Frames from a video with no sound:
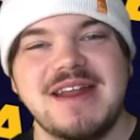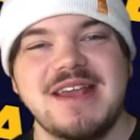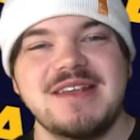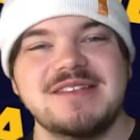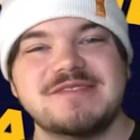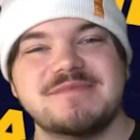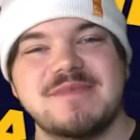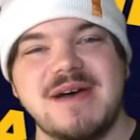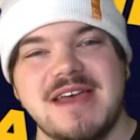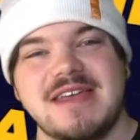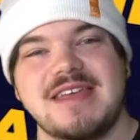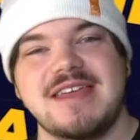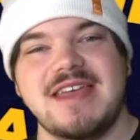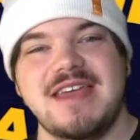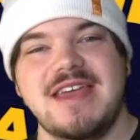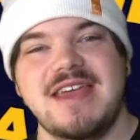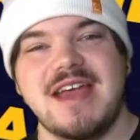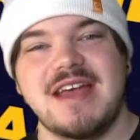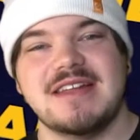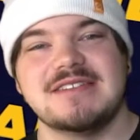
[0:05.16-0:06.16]
name's
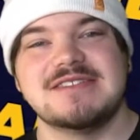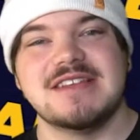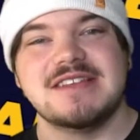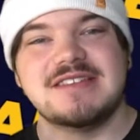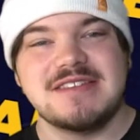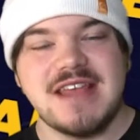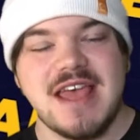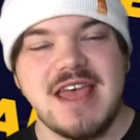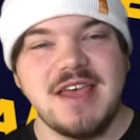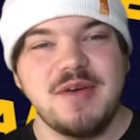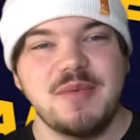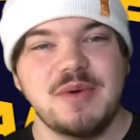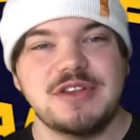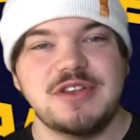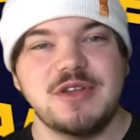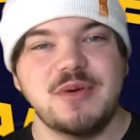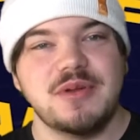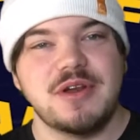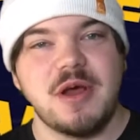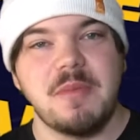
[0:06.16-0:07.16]
Mikey and today we're
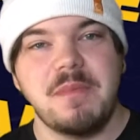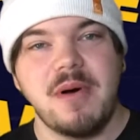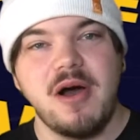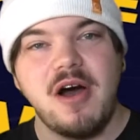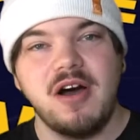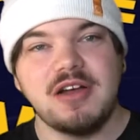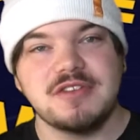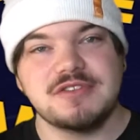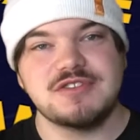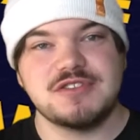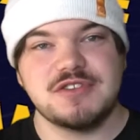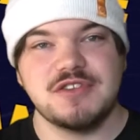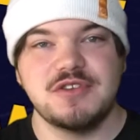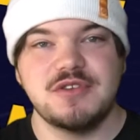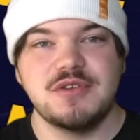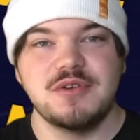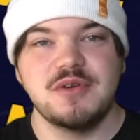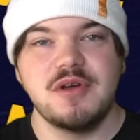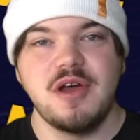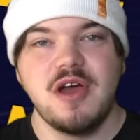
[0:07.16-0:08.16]
doing a part
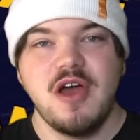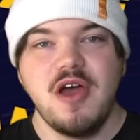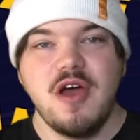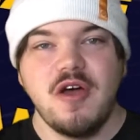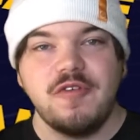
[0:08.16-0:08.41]
two